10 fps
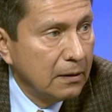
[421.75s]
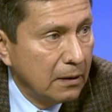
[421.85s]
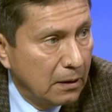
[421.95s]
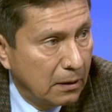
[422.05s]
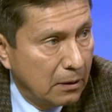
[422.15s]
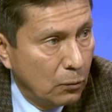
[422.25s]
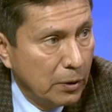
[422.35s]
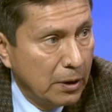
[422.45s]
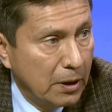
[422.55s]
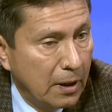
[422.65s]
Mm -hmm. uh, we
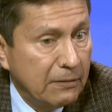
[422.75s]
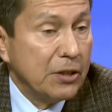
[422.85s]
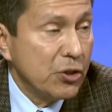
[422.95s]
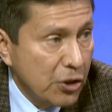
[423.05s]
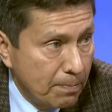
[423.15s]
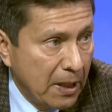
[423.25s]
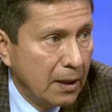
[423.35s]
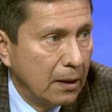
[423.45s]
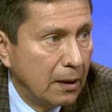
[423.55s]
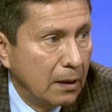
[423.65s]
have a SHIP
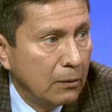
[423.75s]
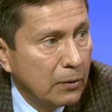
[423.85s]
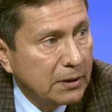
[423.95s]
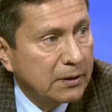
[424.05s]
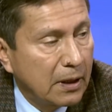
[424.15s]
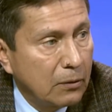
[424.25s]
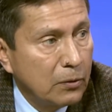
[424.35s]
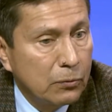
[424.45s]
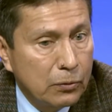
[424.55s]
uh, website where